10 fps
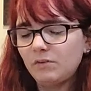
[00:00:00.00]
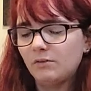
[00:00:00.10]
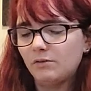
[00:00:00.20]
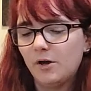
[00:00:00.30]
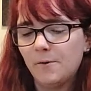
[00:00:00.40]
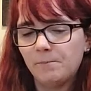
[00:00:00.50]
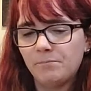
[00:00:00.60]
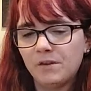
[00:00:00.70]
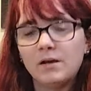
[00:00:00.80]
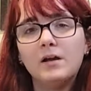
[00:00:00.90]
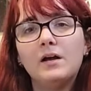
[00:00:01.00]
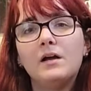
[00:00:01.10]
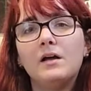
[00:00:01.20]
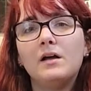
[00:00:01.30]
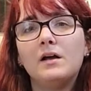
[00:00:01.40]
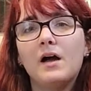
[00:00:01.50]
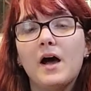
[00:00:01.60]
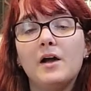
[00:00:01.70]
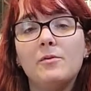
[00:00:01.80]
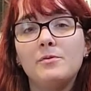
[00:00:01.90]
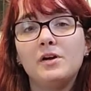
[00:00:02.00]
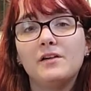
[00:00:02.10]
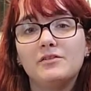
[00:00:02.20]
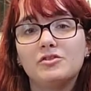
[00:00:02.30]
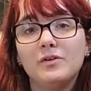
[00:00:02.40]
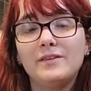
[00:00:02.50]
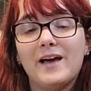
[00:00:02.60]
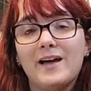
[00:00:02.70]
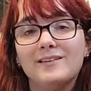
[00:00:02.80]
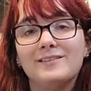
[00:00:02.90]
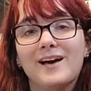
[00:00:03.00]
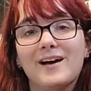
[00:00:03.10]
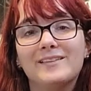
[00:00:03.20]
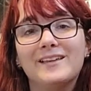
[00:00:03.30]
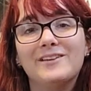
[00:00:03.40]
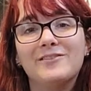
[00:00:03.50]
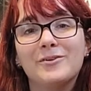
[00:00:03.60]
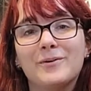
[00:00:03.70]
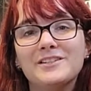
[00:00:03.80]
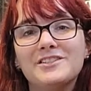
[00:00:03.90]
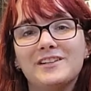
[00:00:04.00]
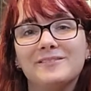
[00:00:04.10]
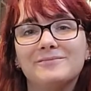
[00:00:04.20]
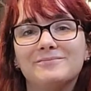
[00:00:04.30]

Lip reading: So I hope you guys enjoyed that. Thank you for watching.